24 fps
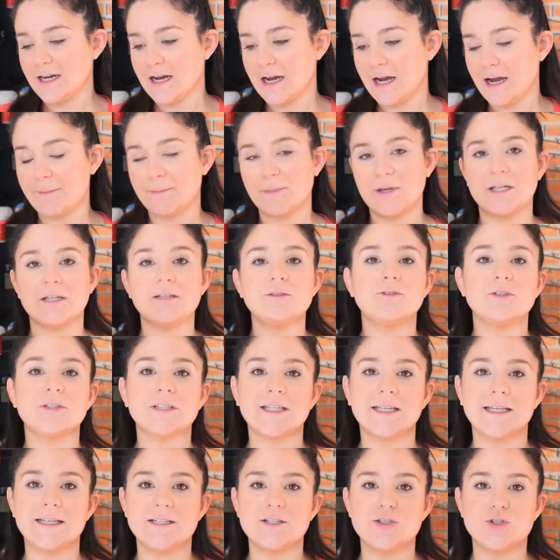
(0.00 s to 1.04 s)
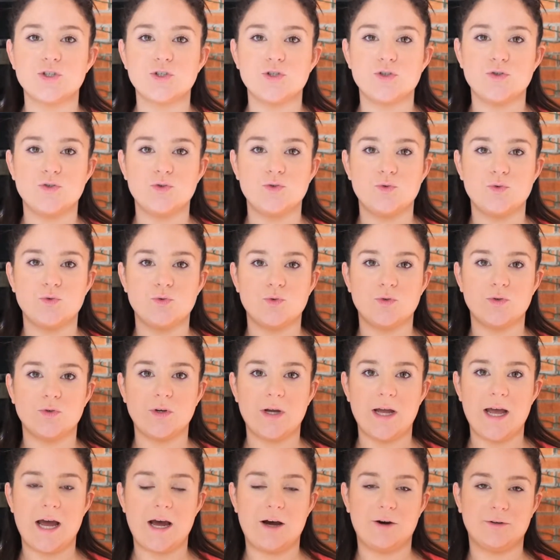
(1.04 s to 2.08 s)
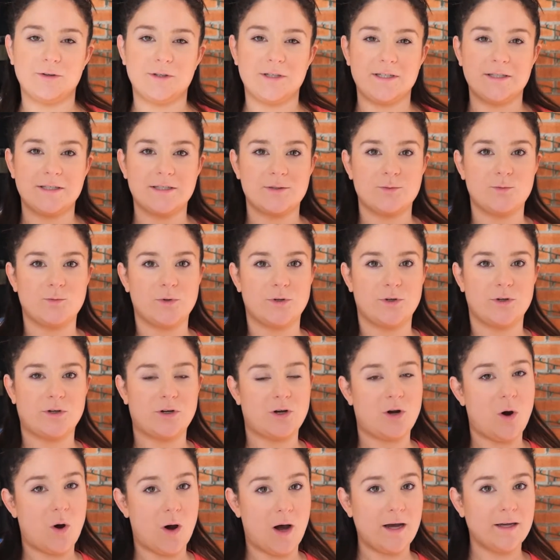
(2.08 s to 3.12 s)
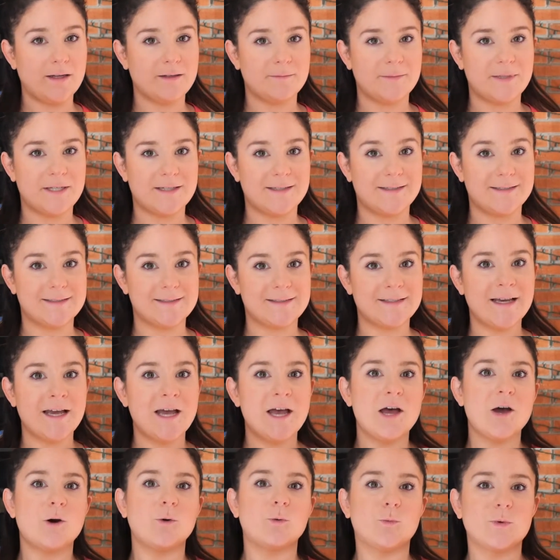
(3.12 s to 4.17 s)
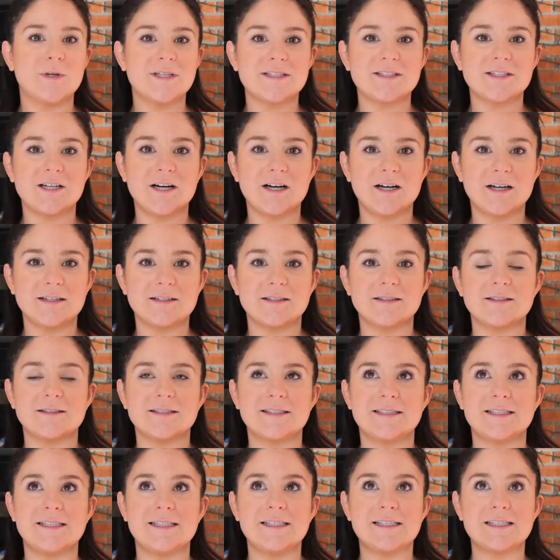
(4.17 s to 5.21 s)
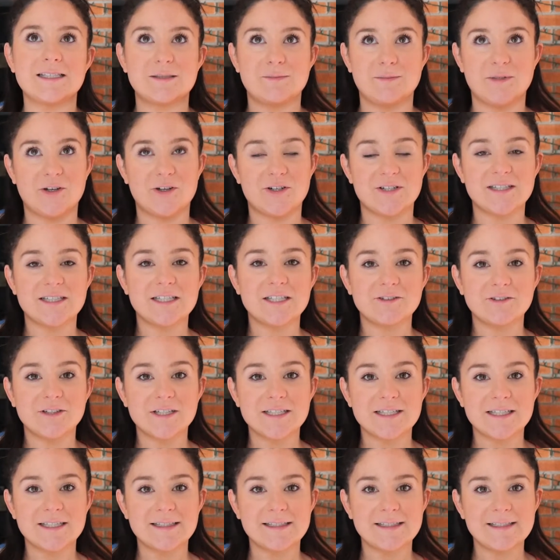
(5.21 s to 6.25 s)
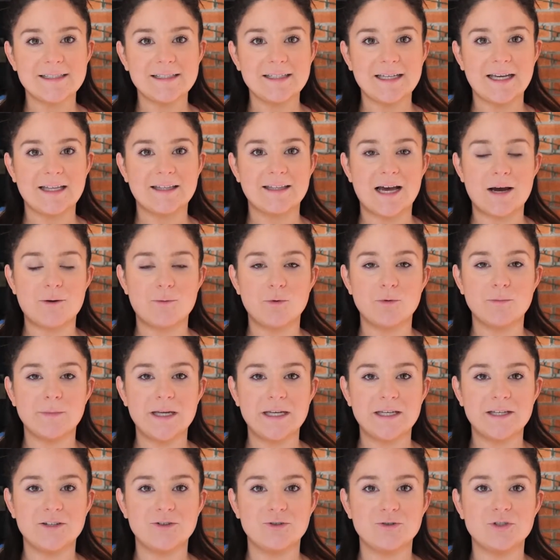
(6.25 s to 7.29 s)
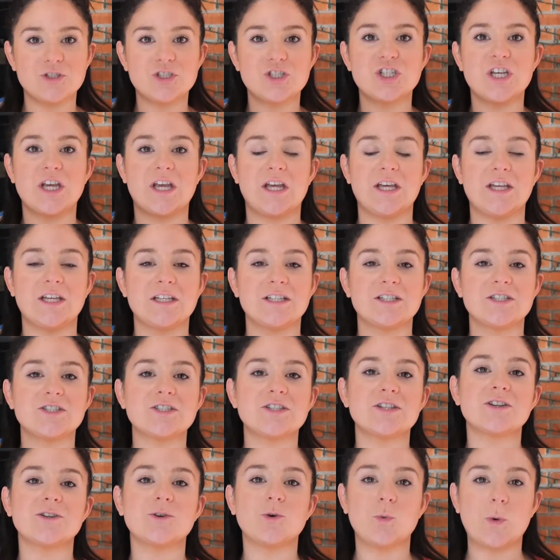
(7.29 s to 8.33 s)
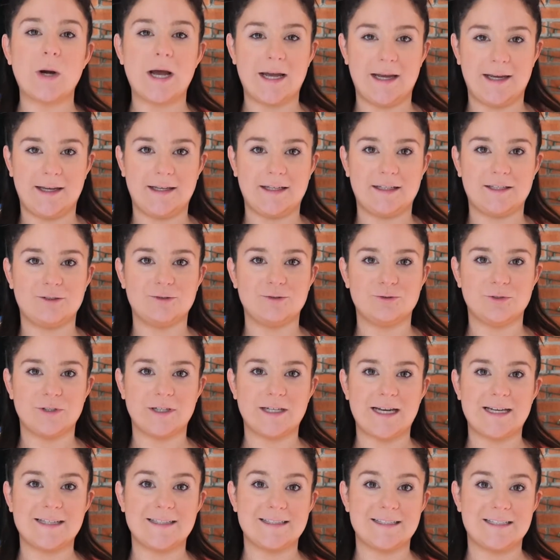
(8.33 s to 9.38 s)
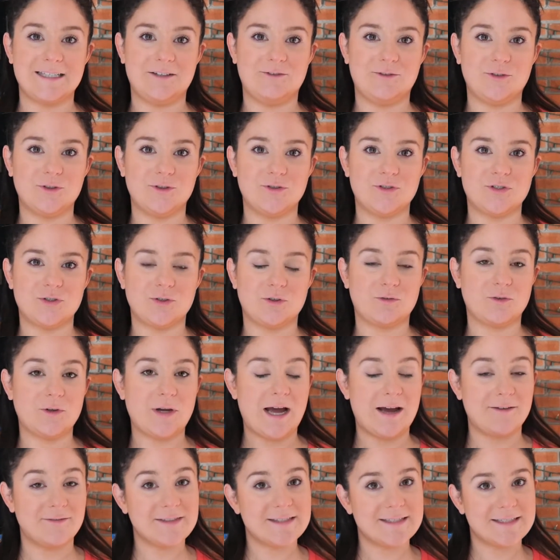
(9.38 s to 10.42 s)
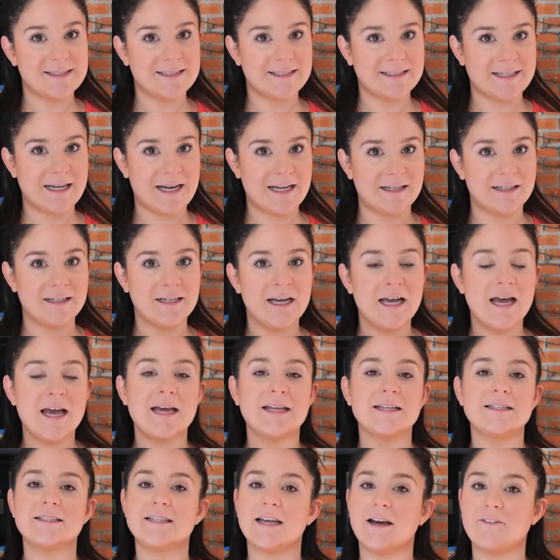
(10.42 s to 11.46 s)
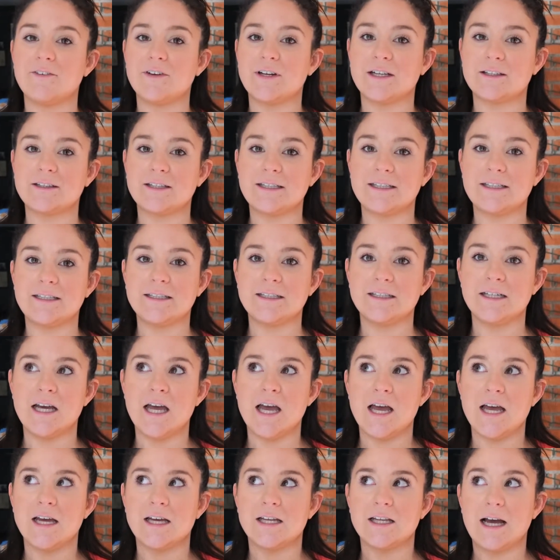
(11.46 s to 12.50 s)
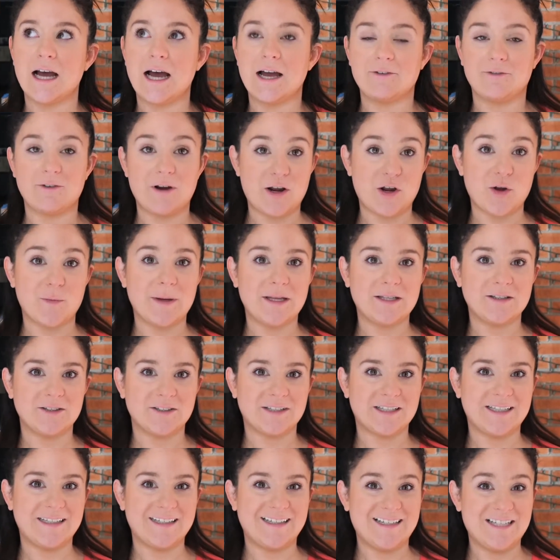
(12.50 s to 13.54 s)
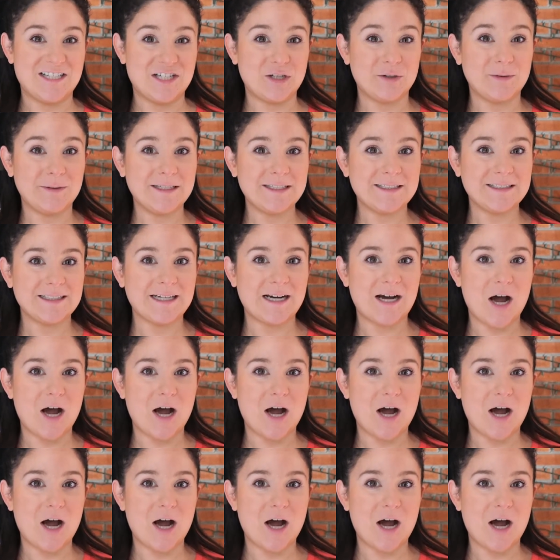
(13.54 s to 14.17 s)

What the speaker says: I'm gonna look into how these were caught because we saw Seaspiracy recently, and that will make you change the way you look at seafood. So if you haven't seen it yet, definitely I recommend looking into it,